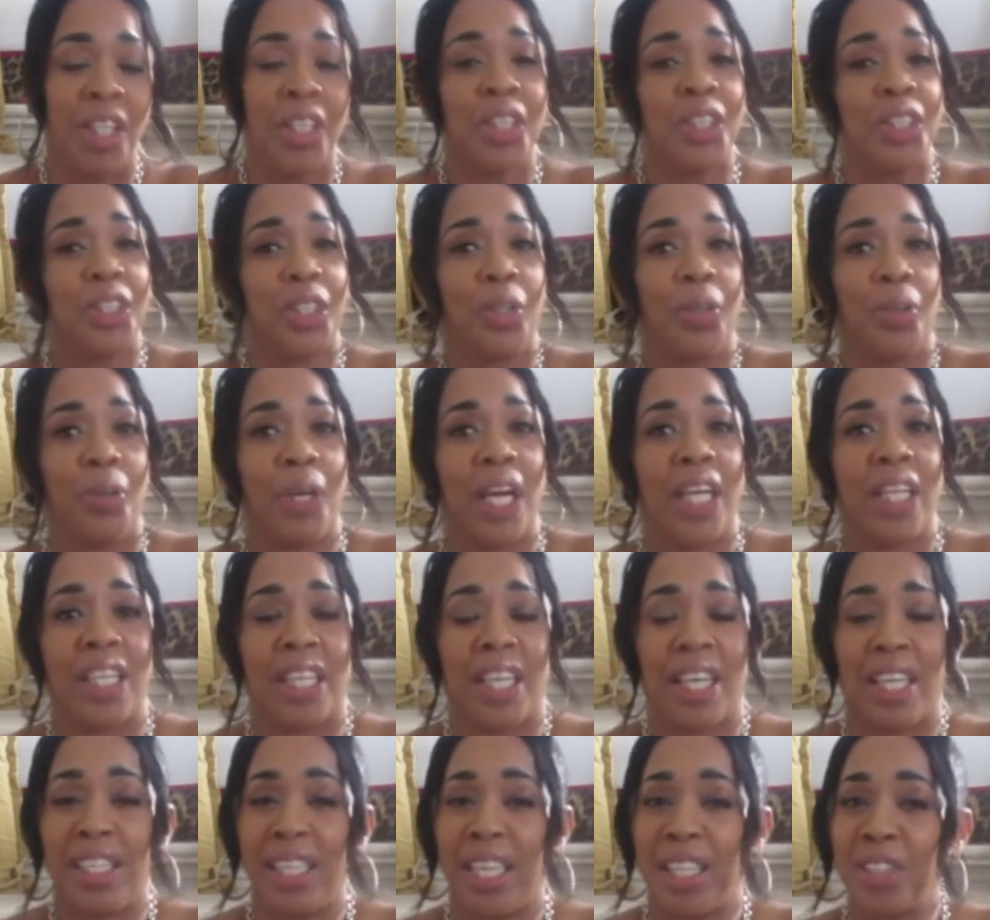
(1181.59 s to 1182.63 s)
So, and
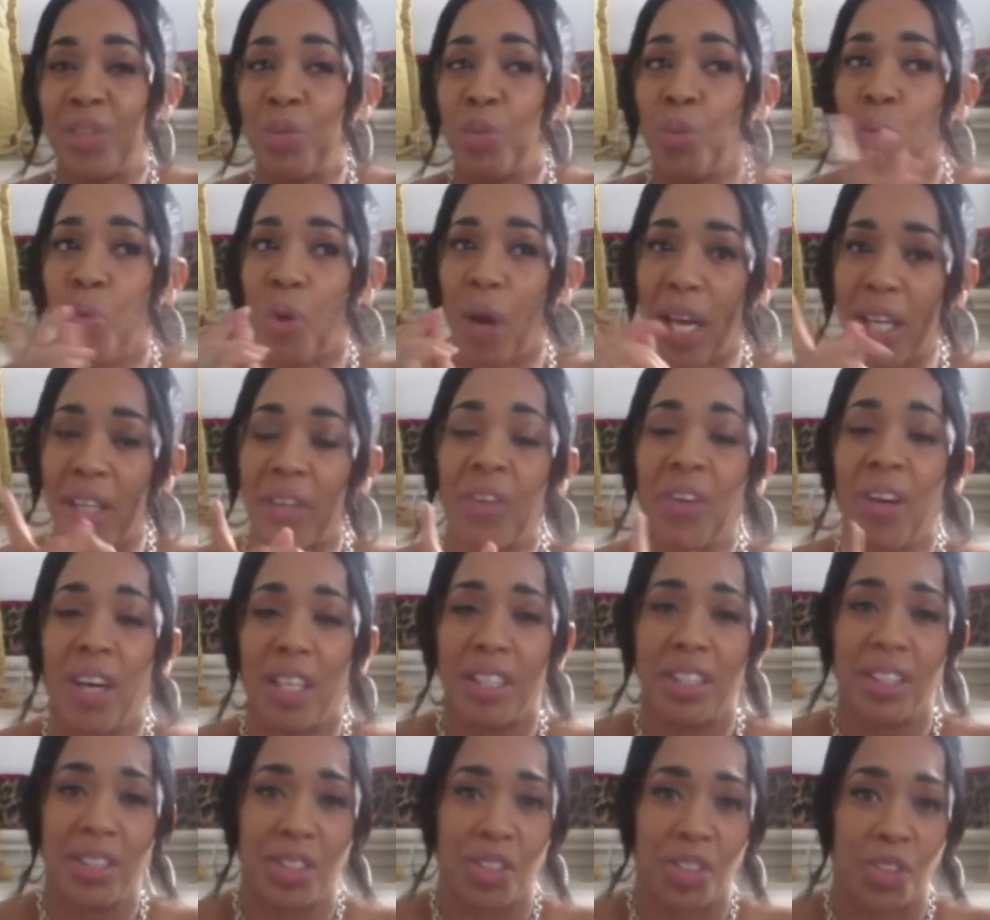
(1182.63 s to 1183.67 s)
again, that's right
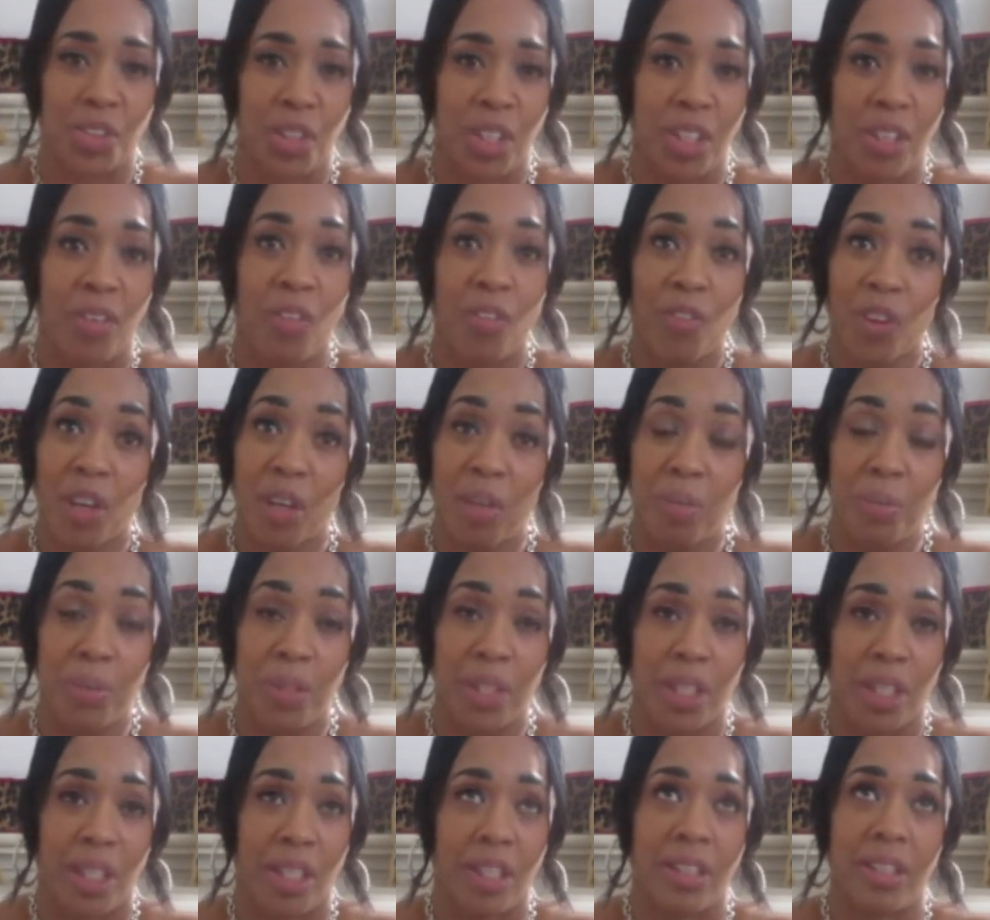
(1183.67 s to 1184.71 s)
across the street from
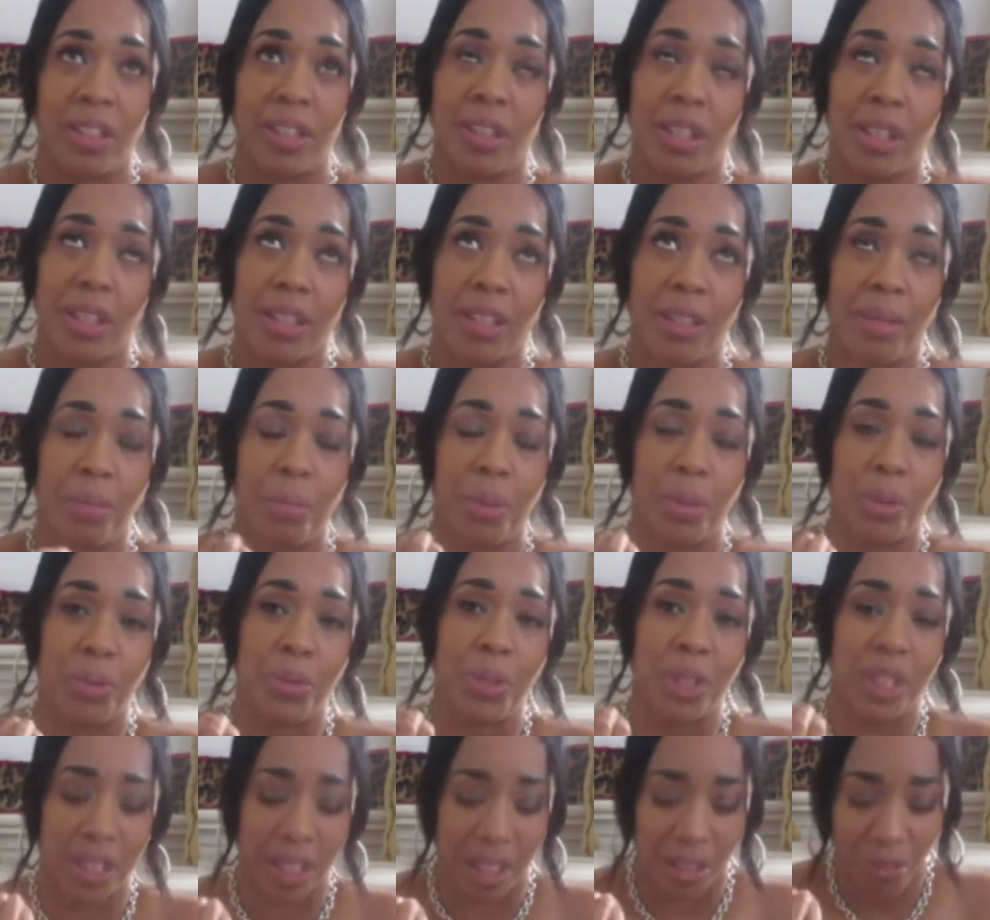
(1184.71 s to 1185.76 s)
the Circa Blue
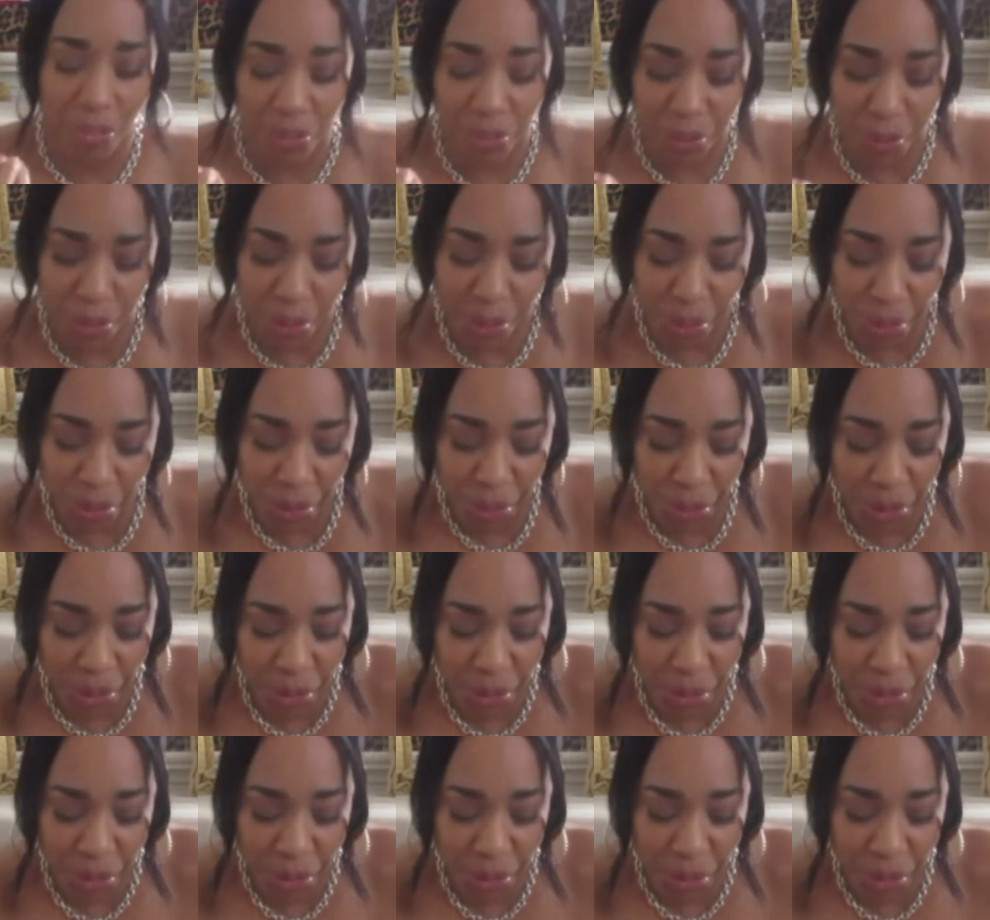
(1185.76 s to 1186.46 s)
Seafood.